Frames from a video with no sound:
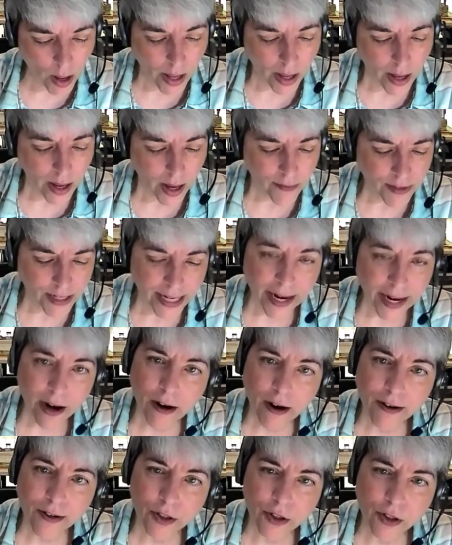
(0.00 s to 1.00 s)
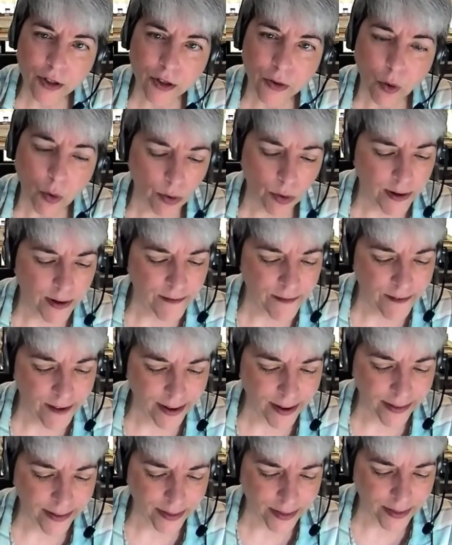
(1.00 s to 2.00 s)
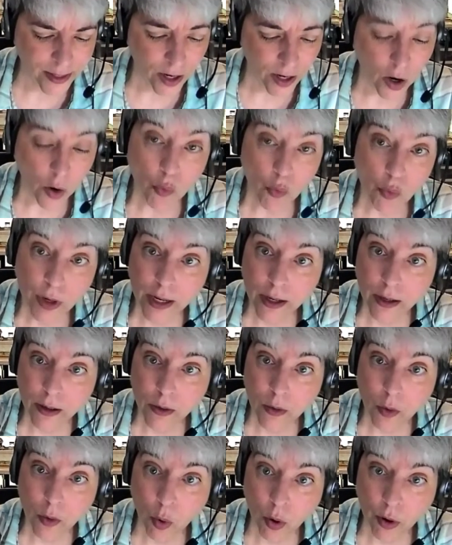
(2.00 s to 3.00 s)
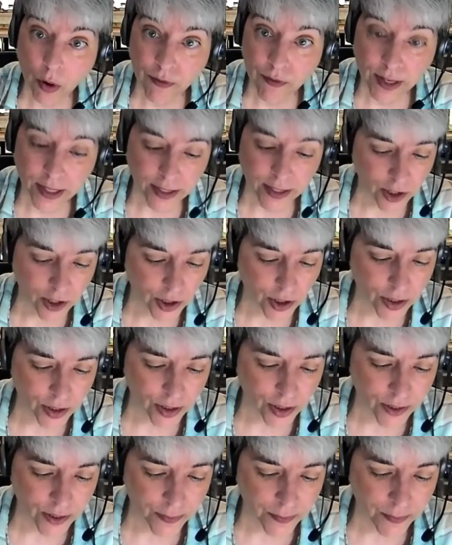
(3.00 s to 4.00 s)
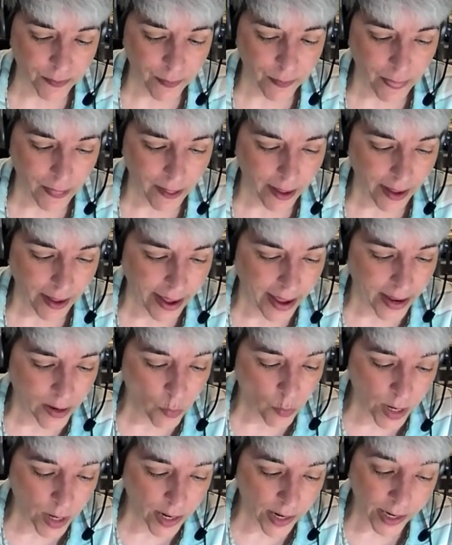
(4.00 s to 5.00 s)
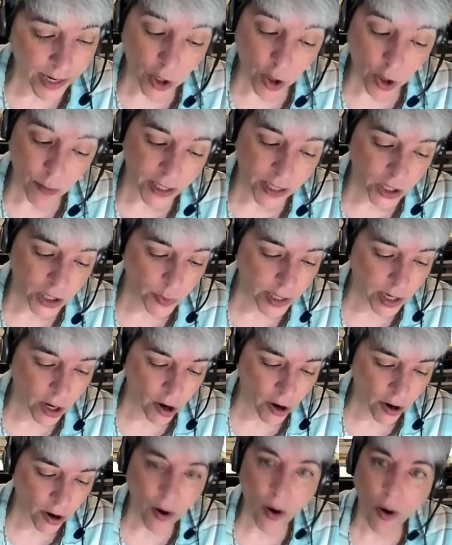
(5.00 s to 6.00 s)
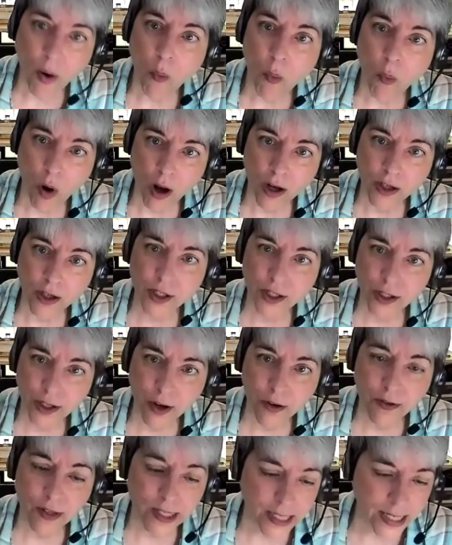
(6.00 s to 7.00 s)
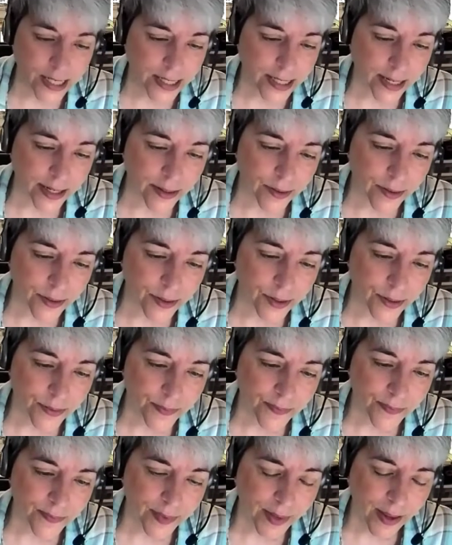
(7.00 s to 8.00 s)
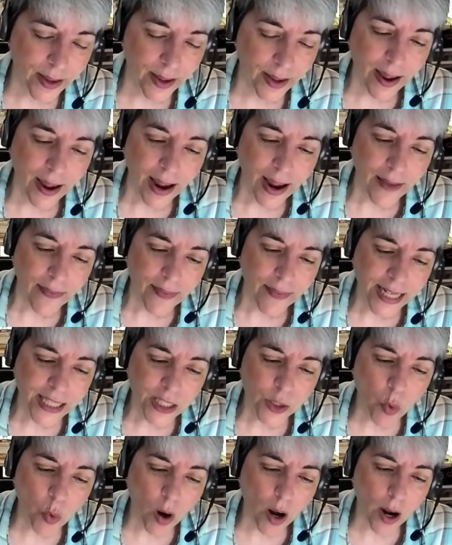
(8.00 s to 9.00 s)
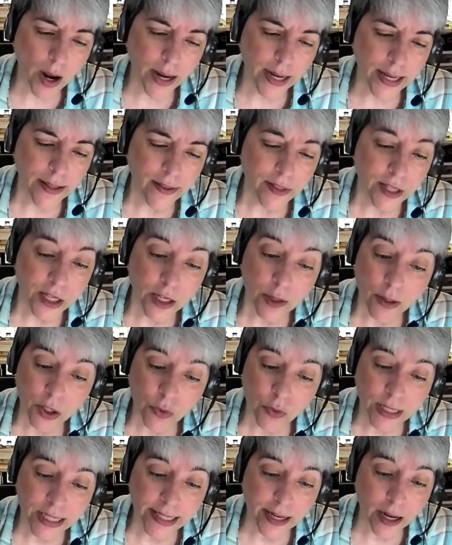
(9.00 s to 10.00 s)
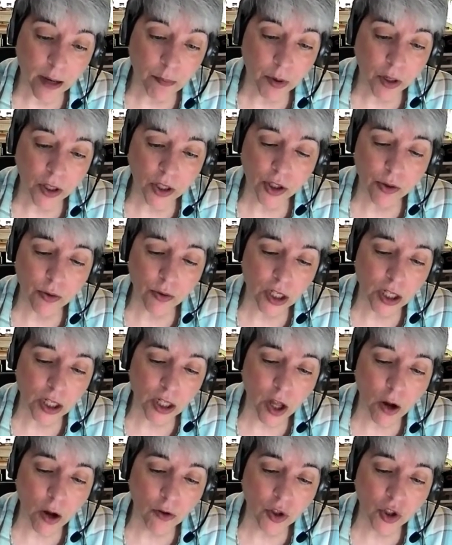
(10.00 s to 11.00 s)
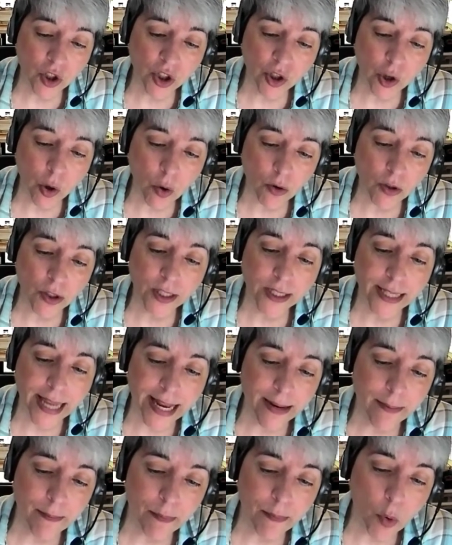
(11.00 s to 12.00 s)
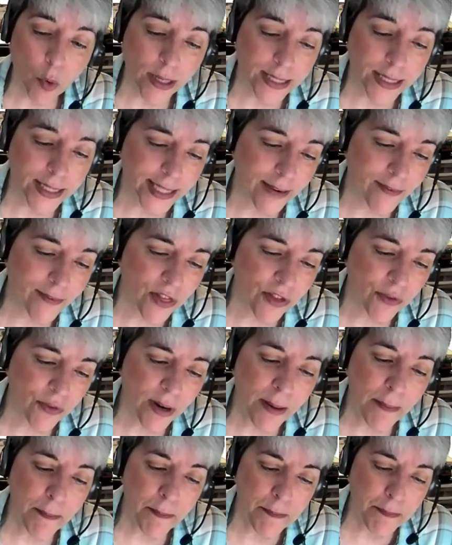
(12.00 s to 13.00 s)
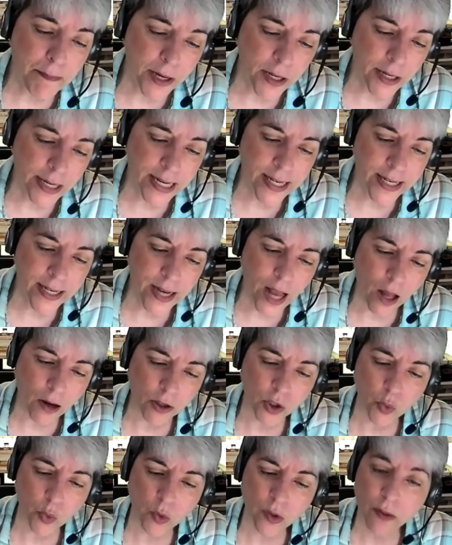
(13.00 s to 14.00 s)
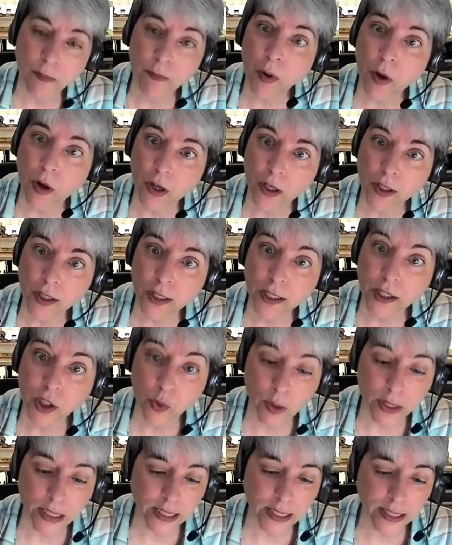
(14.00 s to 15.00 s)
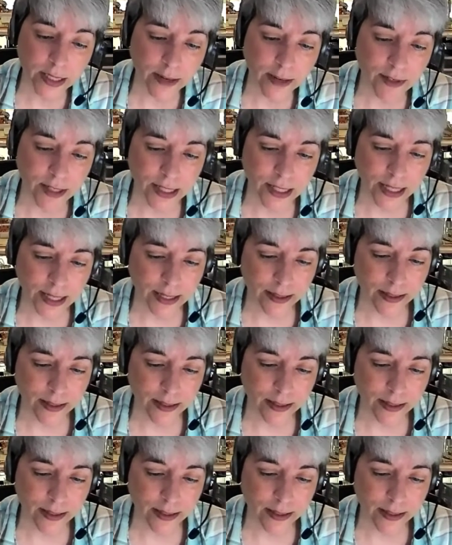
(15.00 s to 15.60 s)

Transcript: of a character or event, real or fictitious. And we, human as we are, want to know the details. And that's why the U.S. retail bookstores alone sold $10.73 billion worth of books in 2017,